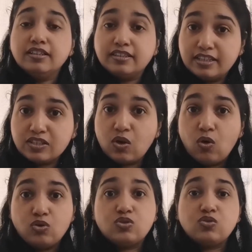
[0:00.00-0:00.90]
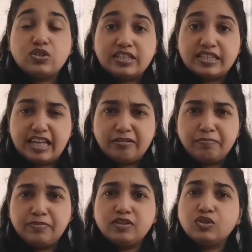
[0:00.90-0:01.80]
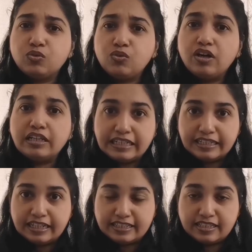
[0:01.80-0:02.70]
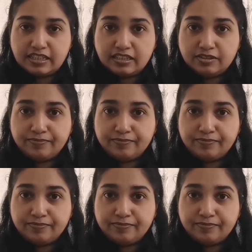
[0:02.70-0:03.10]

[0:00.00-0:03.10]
This also does help to a little extent.